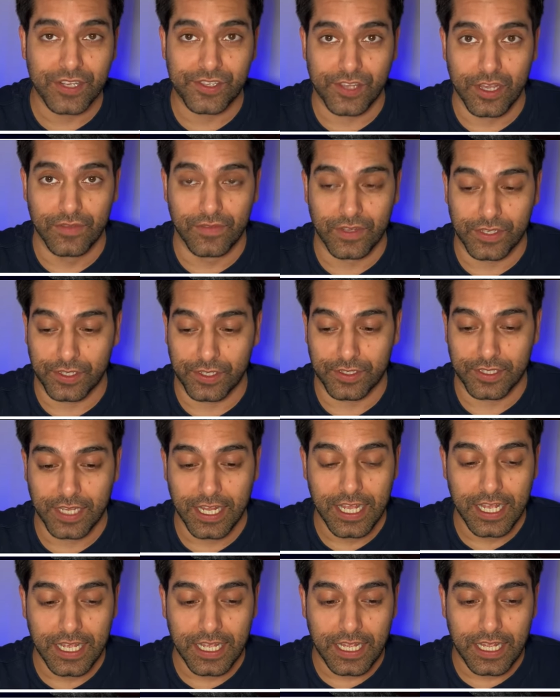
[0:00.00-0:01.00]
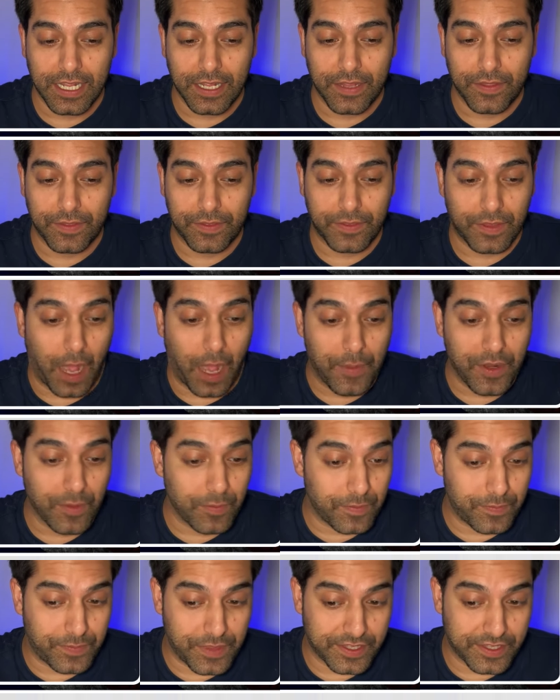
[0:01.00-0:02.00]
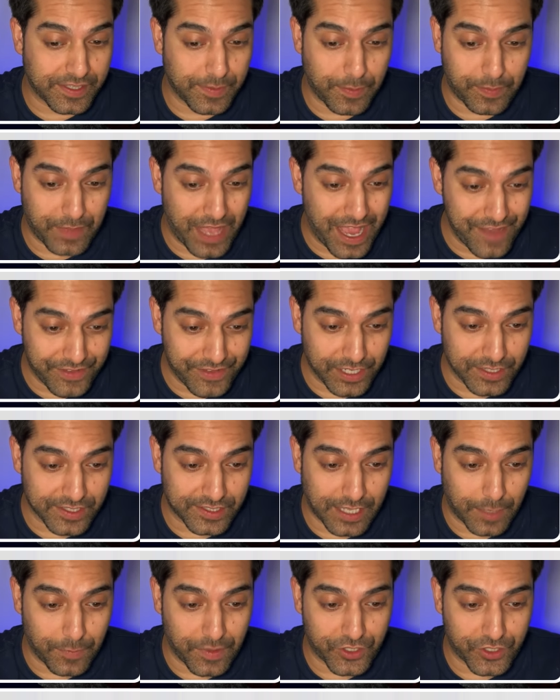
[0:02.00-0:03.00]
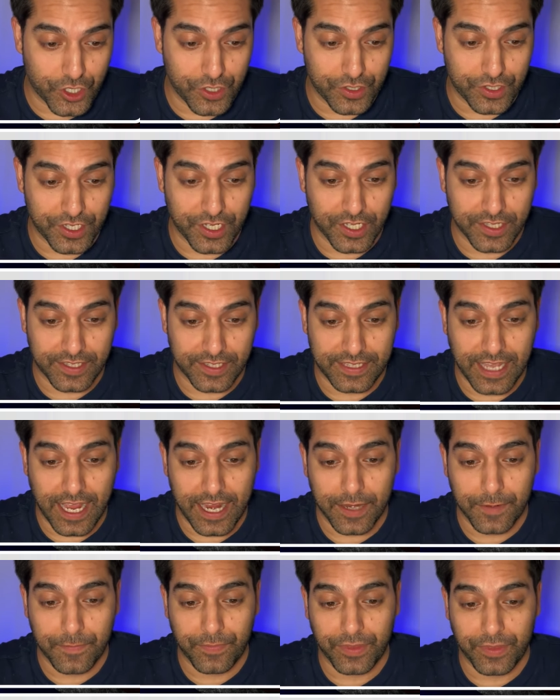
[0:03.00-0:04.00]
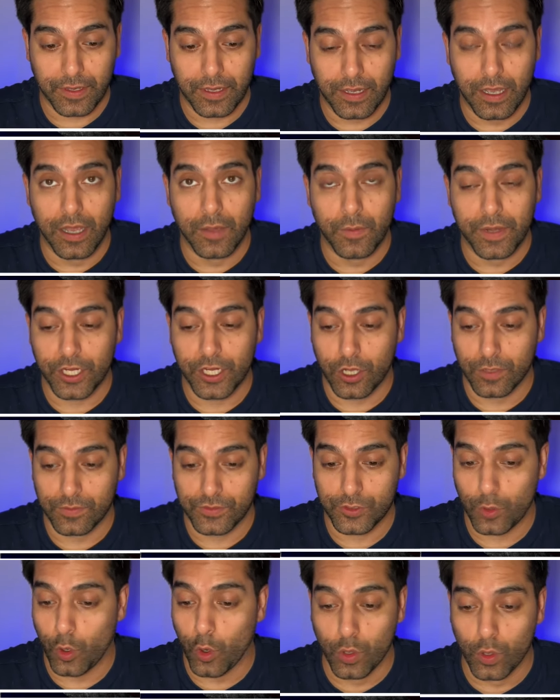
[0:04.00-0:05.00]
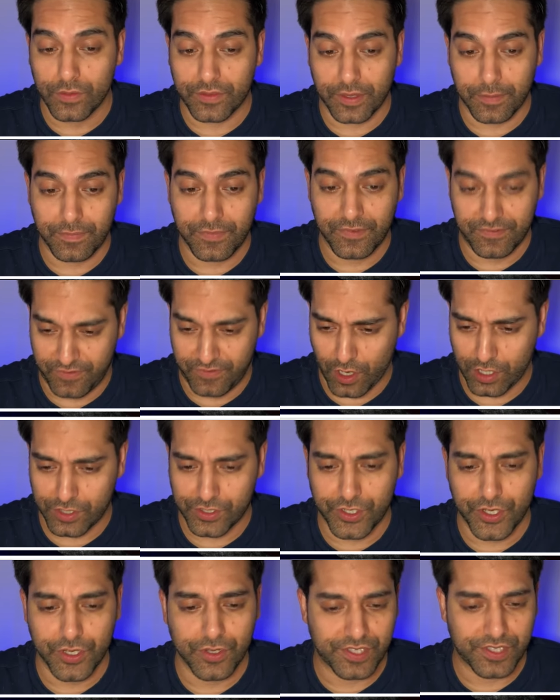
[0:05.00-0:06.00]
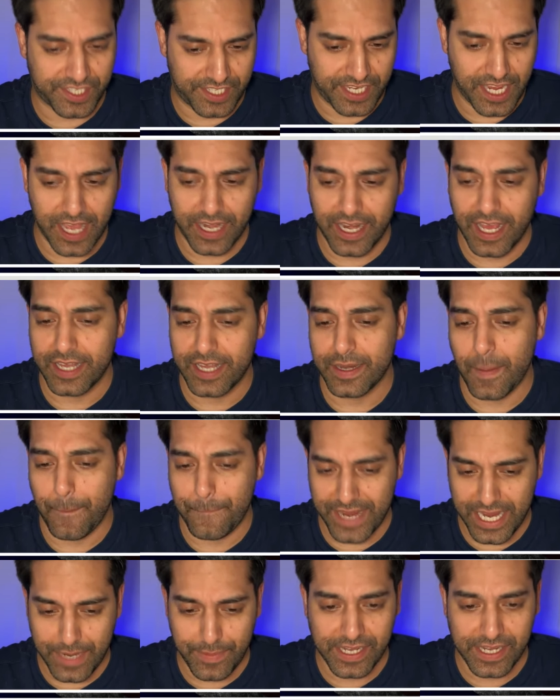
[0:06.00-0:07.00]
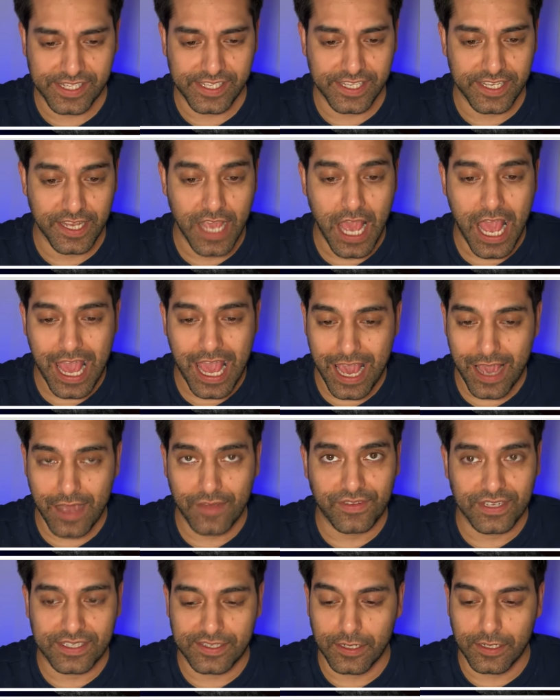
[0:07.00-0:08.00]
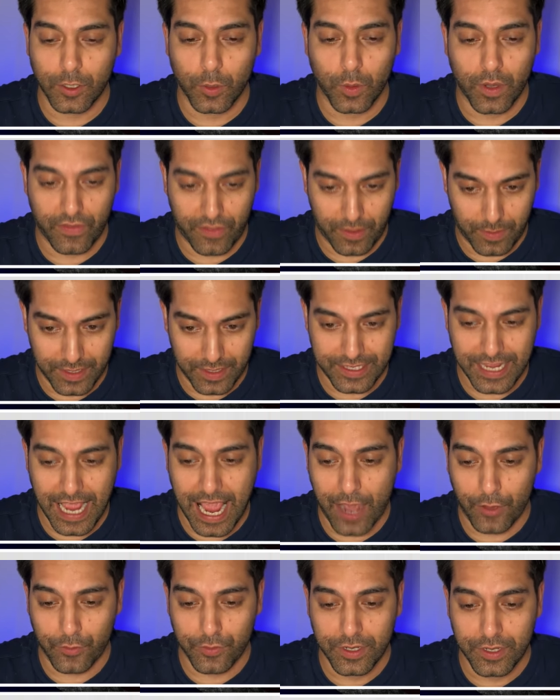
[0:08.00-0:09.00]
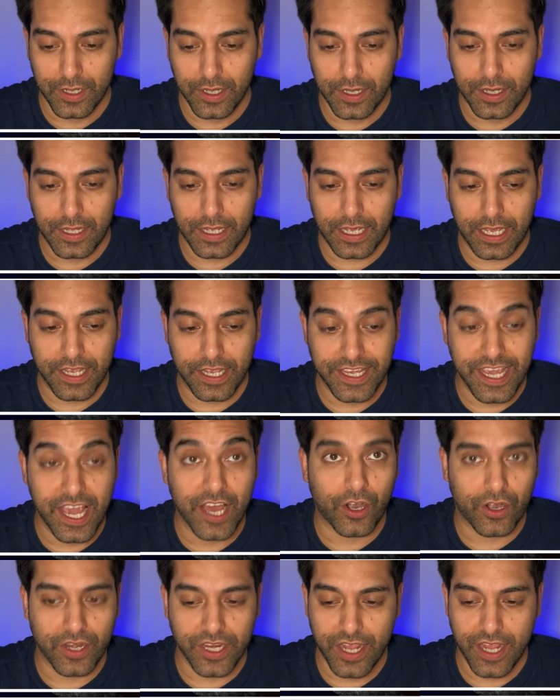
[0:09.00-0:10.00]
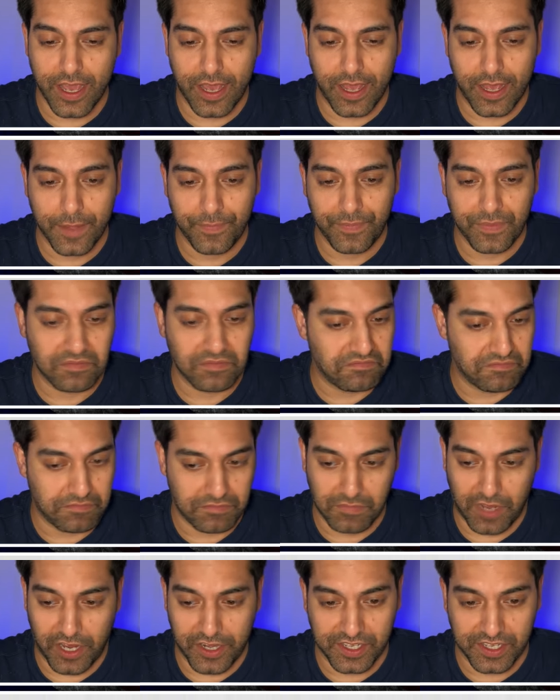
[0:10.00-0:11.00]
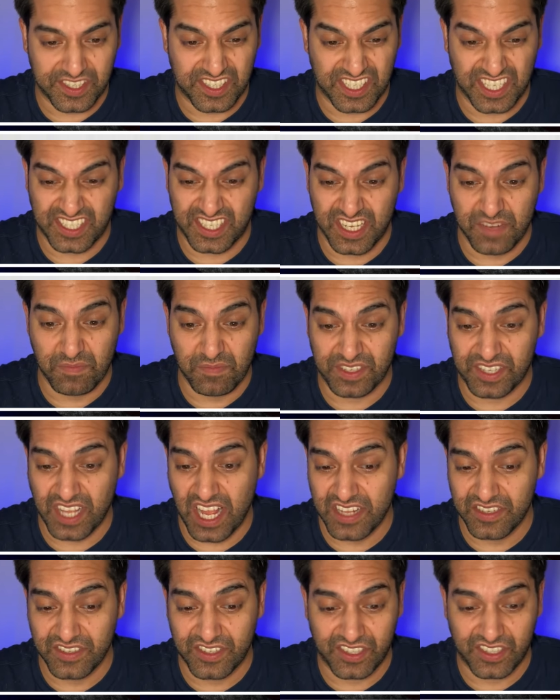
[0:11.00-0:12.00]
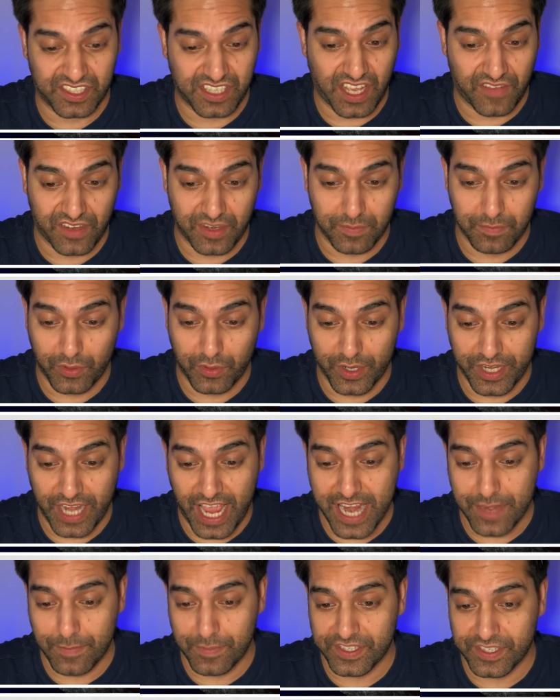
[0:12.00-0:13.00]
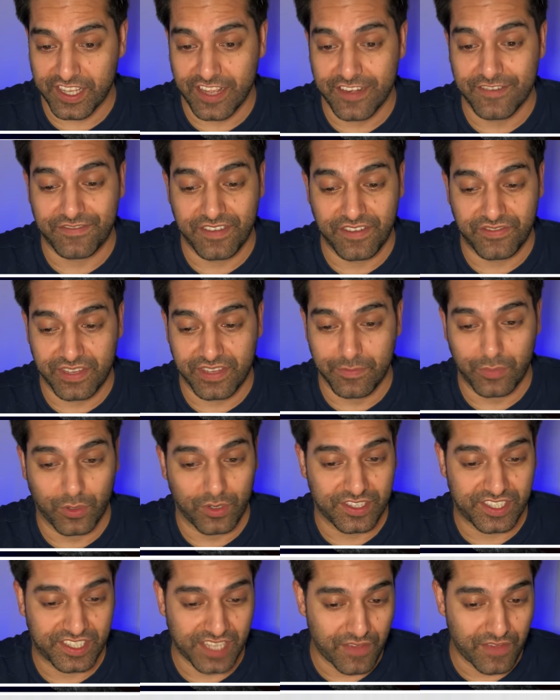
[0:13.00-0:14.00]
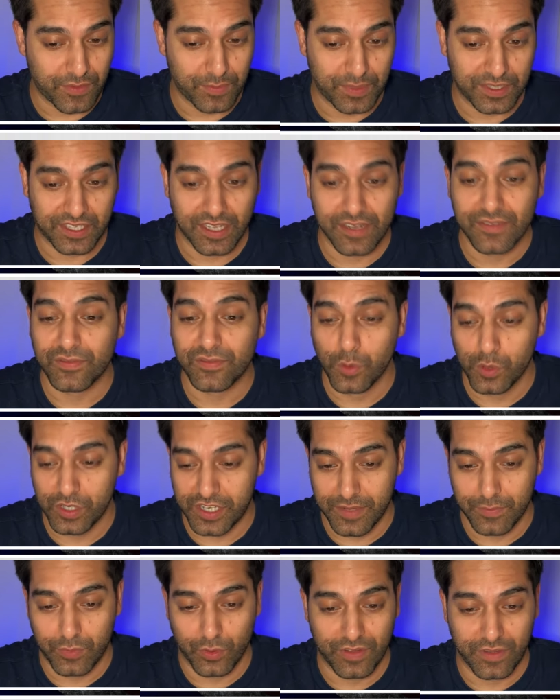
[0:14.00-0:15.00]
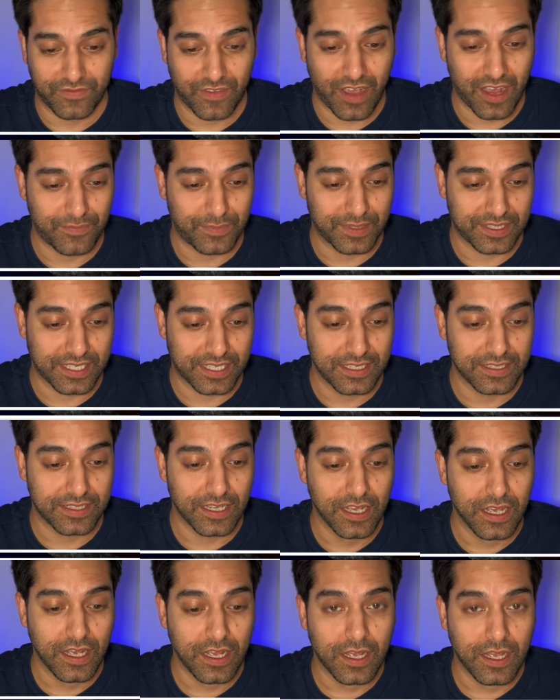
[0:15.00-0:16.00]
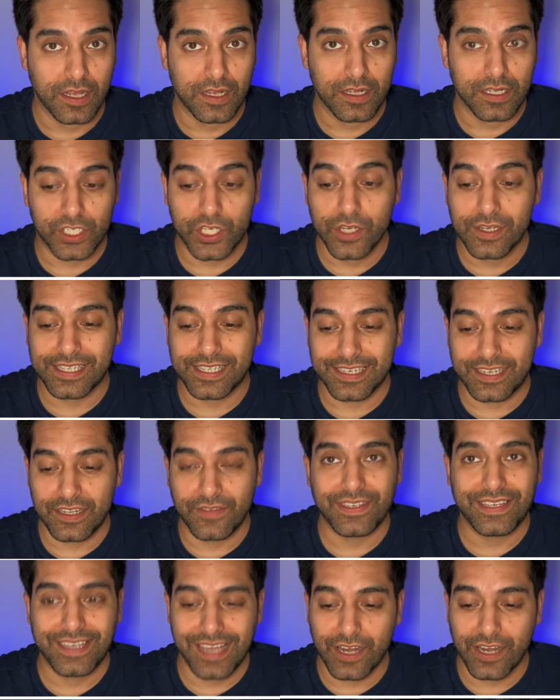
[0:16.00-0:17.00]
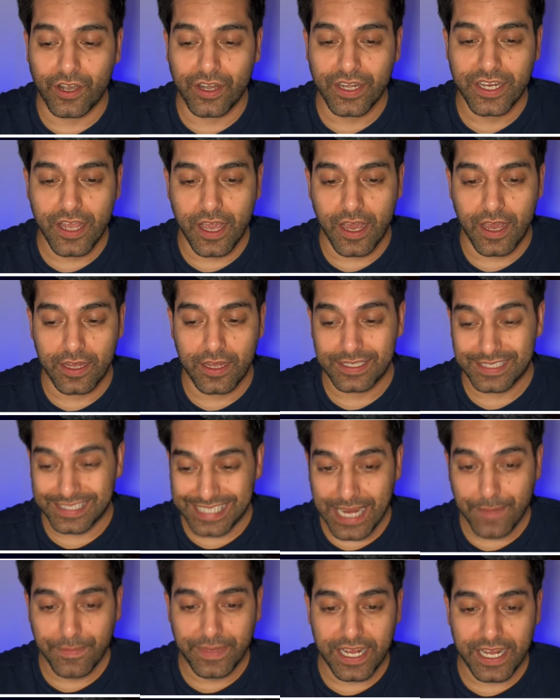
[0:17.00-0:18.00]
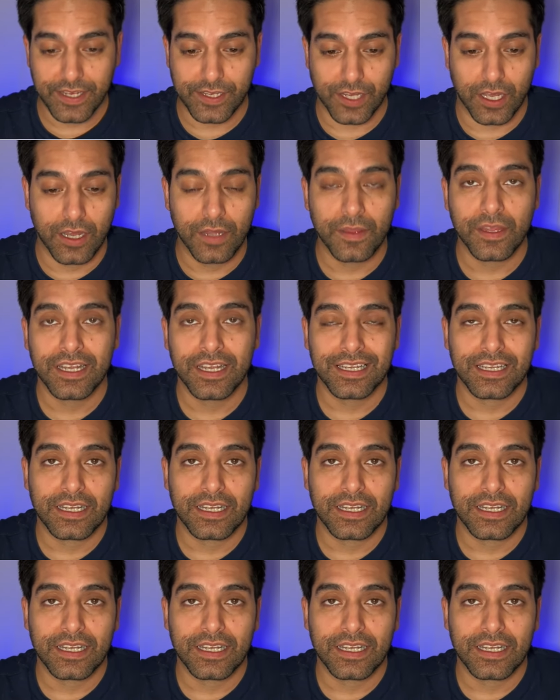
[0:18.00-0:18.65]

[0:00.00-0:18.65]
services. I mean, this is evidence that we showed you the other day when it comes to all of them. Fox News, CNN, BBC, every single one of them are down year on year, minus 16%, 7.8%, 15.7%, 14.5%. 2CTV year on year, same data,